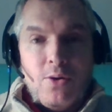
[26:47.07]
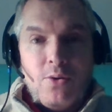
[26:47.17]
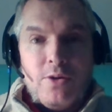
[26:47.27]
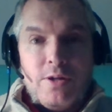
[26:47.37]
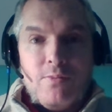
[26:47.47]

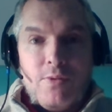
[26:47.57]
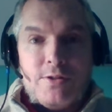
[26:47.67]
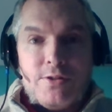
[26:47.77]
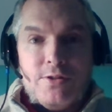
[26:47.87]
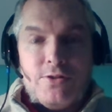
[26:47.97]
or you can
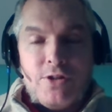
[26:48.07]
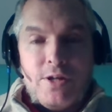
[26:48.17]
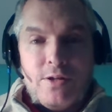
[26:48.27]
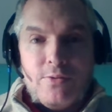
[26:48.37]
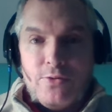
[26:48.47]
watch this
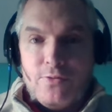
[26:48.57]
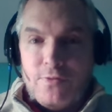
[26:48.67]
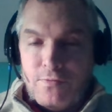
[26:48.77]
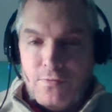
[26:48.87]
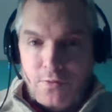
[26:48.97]
channel with over
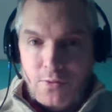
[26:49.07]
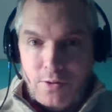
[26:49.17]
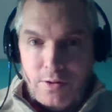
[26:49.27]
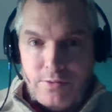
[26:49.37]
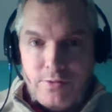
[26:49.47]

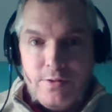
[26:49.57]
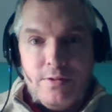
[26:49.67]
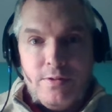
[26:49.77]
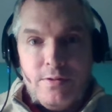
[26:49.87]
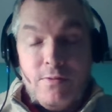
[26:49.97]
400
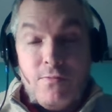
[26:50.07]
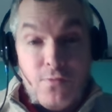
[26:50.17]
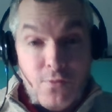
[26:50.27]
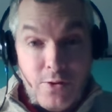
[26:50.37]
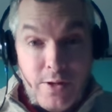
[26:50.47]

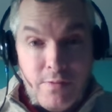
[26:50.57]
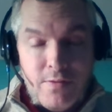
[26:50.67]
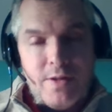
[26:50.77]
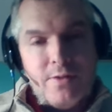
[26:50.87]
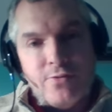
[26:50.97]
free
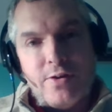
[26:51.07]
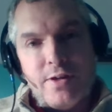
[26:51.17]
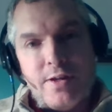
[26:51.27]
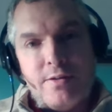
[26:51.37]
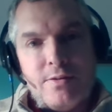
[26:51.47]
videos on it,